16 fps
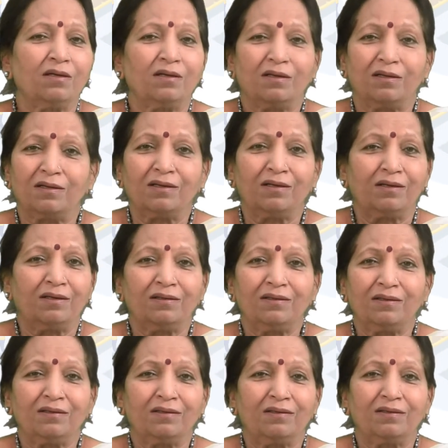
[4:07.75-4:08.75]

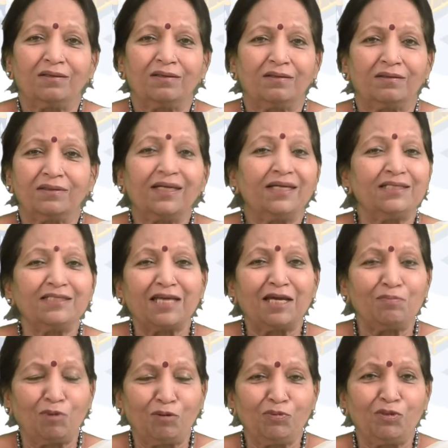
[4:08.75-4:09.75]
the entire
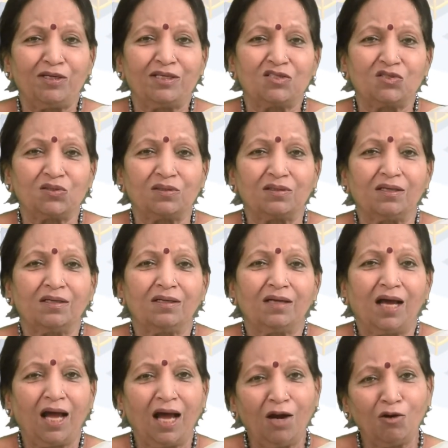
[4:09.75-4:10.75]
population.
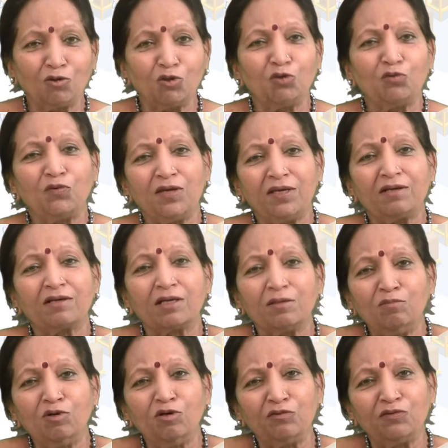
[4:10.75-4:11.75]
How do we
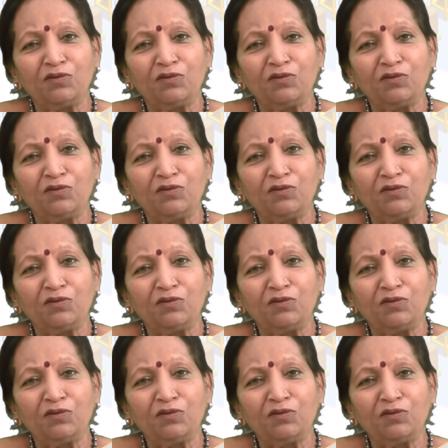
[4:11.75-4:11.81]
remove